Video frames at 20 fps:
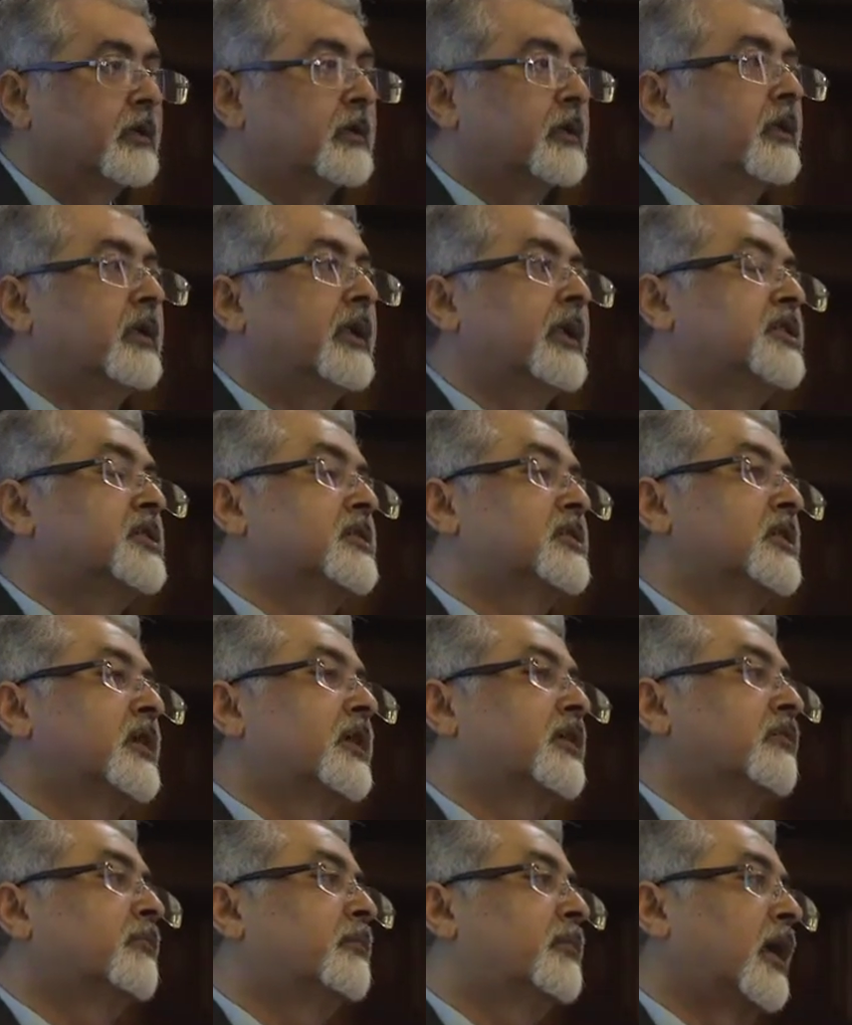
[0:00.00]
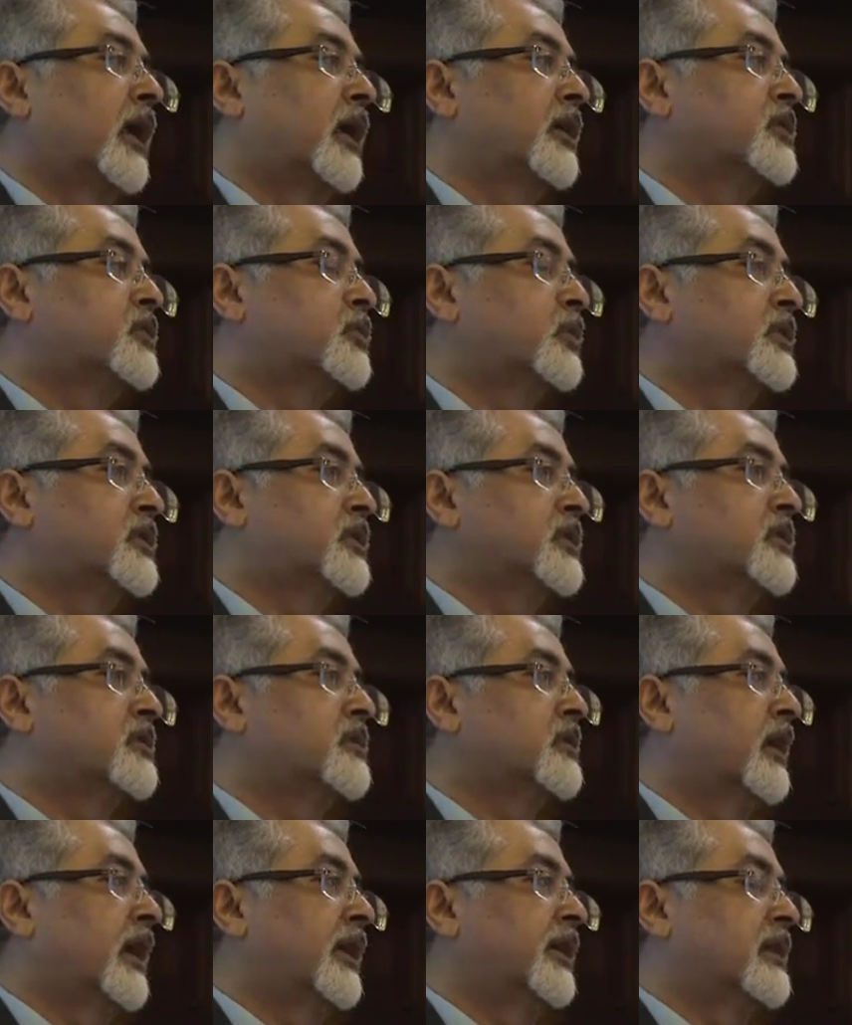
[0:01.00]
the legislative branch, which
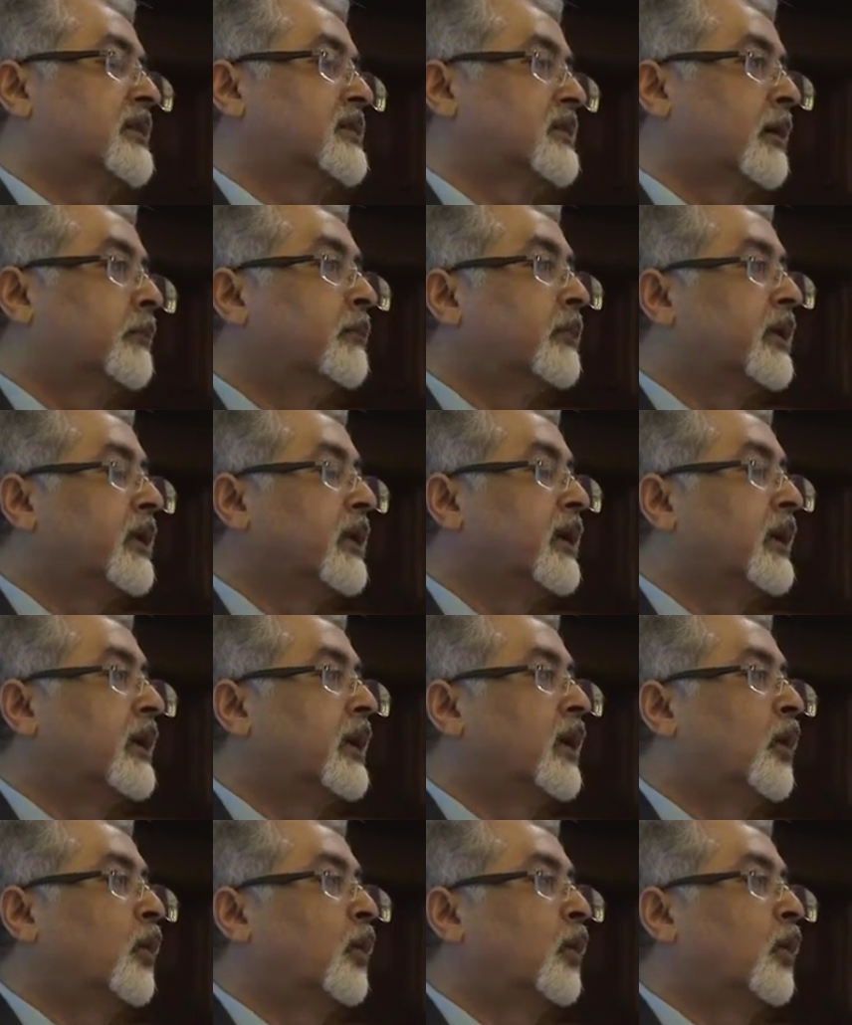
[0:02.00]
is an assembly